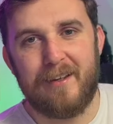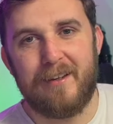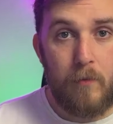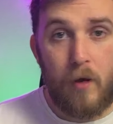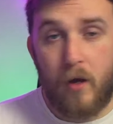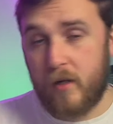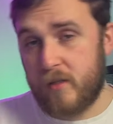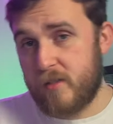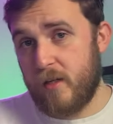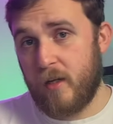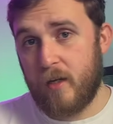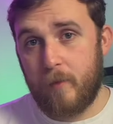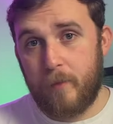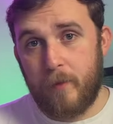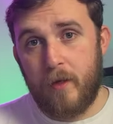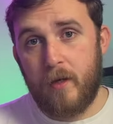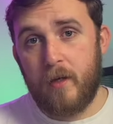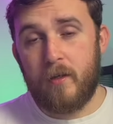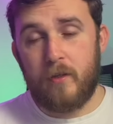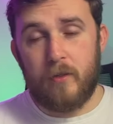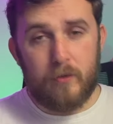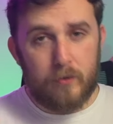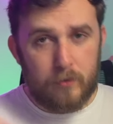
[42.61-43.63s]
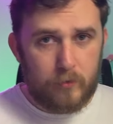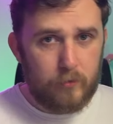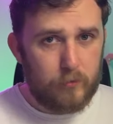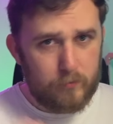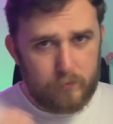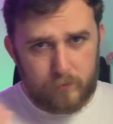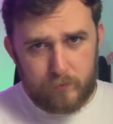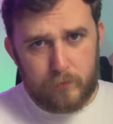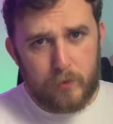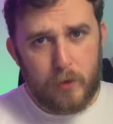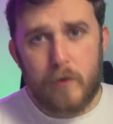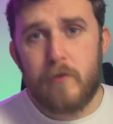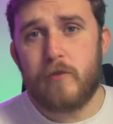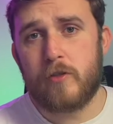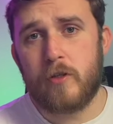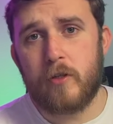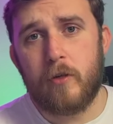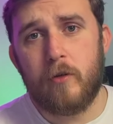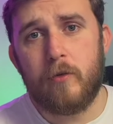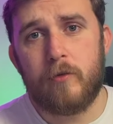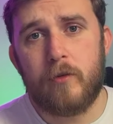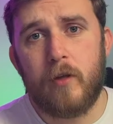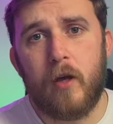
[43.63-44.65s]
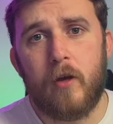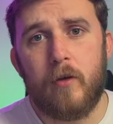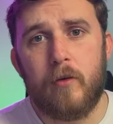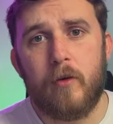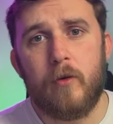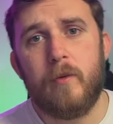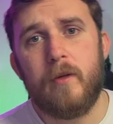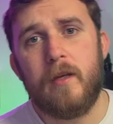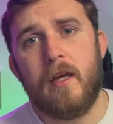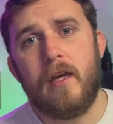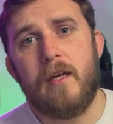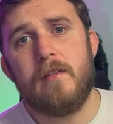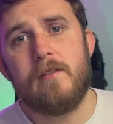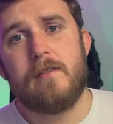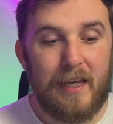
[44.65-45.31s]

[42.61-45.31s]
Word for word: Mark Zuckerberg, you you should all know who he is.